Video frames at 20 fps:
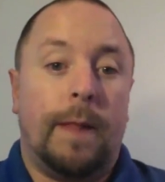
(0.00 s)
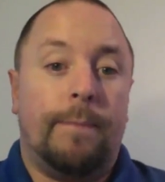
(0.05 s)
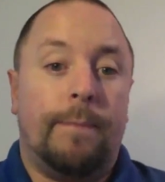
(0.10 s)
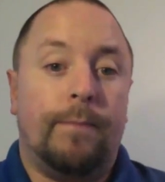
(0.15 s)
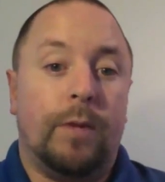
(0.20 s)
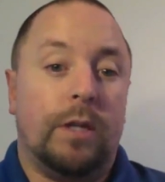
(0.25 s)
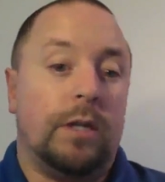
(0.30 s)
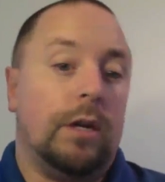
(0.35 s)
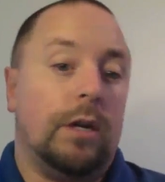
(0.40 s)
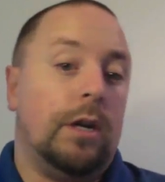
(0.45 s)

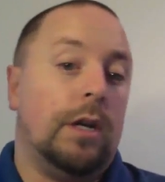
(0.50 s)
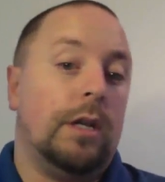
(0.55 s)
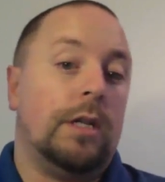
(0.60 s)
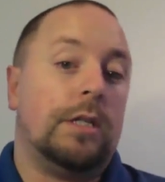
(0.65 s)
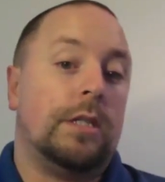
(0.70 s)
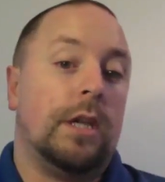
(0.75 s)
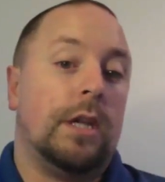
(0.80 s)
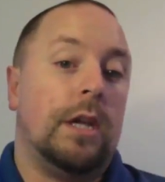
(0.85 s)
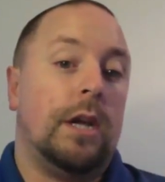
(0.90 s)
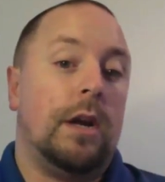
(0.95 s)
Is, your, is
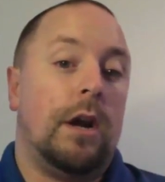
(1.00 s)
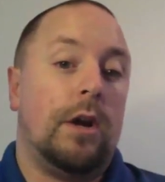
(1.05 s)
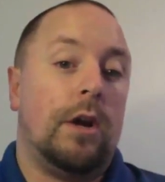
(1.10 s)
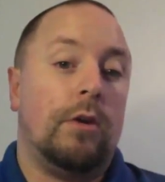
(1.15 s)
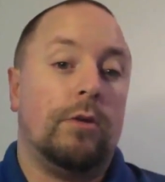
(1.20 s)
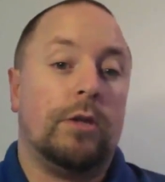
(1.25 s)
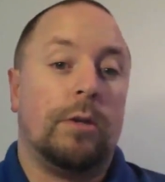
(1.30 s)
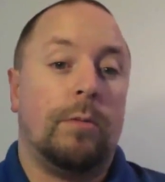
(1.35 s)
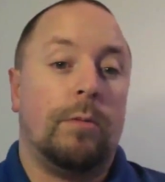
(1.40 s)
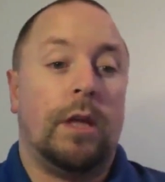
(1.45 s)
that are you
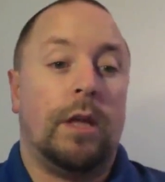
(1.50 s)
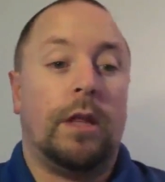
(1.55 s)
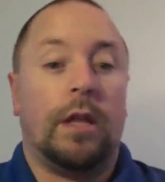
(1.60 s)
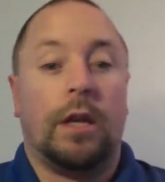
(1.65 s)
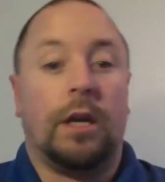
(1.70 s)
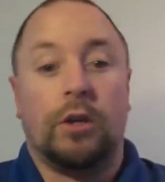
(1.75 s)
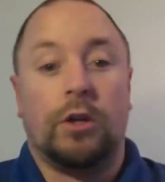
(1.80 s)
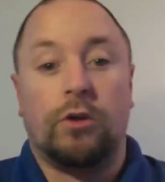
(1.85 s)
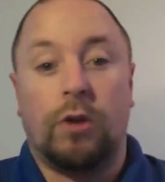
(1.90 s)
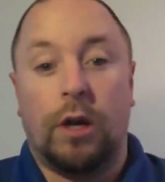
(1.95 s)
someone that they
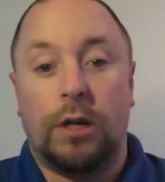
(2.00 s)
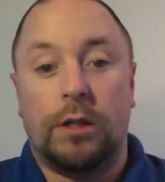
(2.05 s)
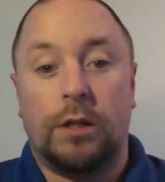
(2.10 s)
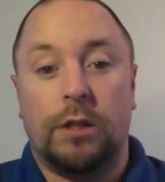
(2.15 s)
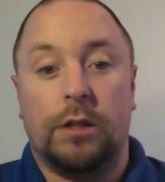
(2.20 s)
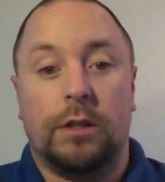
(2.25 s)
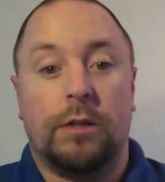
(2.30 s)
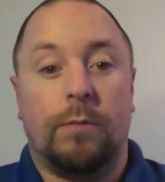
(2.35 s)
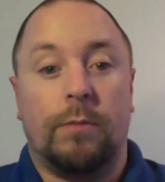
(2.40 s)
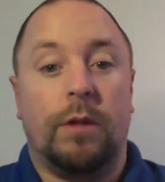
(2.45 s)
can trust?
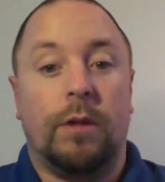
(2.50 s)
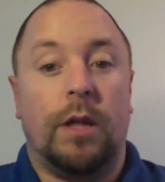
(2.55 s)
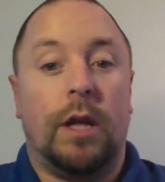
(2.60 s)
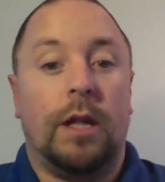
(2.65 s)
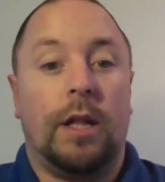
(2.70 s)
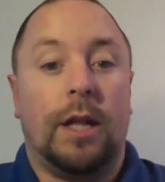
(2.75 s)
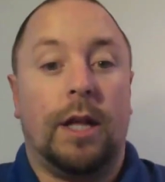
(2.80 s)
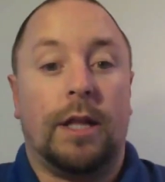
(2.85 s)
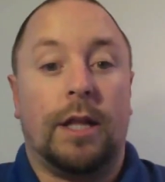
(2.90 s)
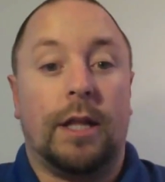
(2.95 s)
Is someone
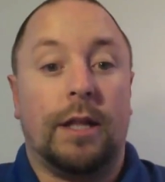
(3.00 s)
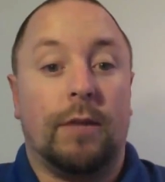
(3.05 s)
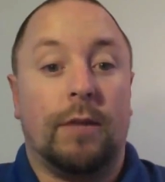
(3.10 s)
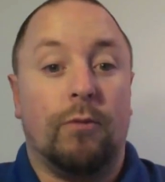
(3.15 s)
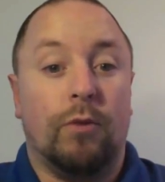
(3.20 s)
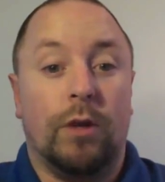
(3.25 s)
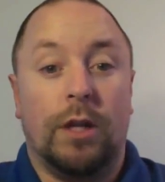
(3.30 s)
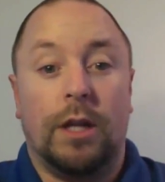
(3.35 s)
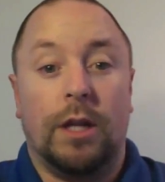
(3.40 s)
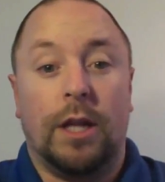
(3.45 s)
that like they, they
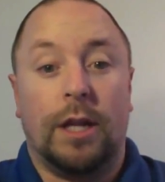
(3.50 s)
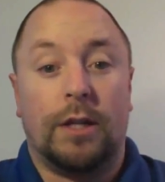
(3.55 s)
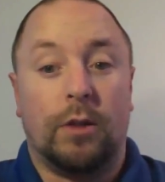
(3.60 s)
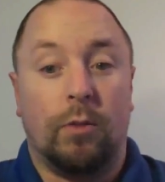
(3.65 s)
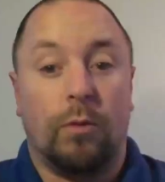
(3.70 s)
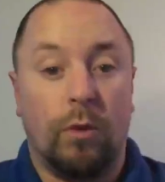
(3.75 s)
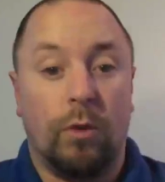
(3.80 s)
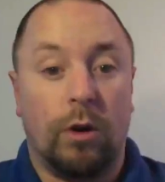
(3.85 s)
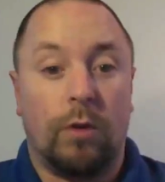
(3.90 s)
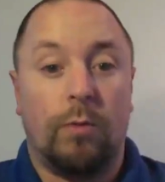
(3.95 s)
really like to
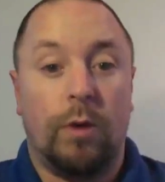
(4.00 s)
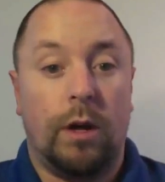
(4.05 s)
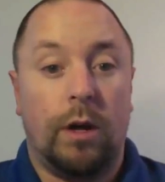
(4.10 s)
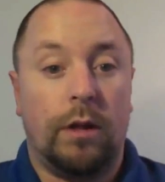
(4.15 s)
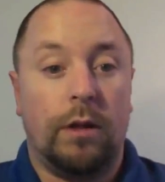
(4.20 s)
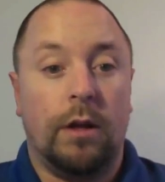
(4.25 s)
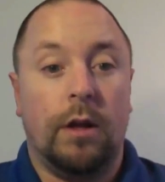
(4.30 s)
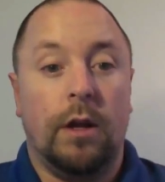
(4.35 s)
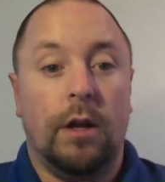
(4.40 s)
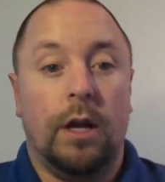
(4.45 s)
work with?